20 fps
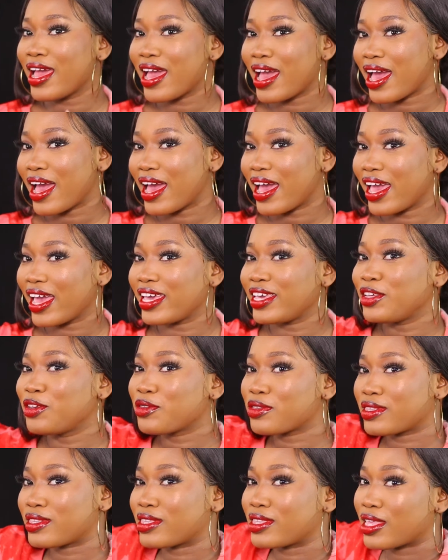
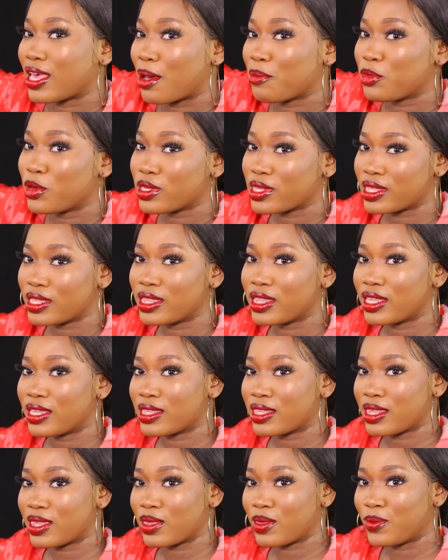I'm using
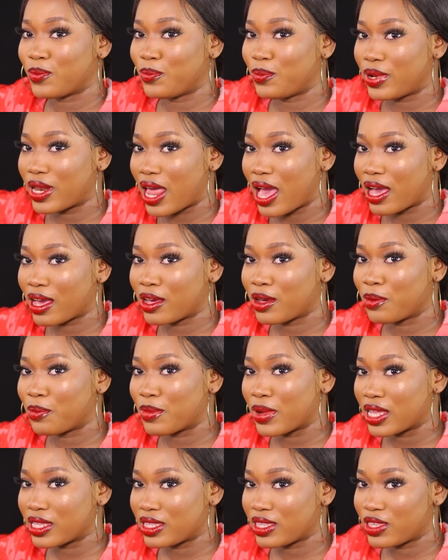this black
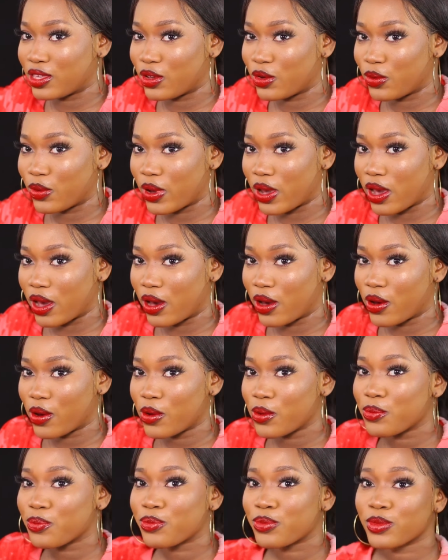material.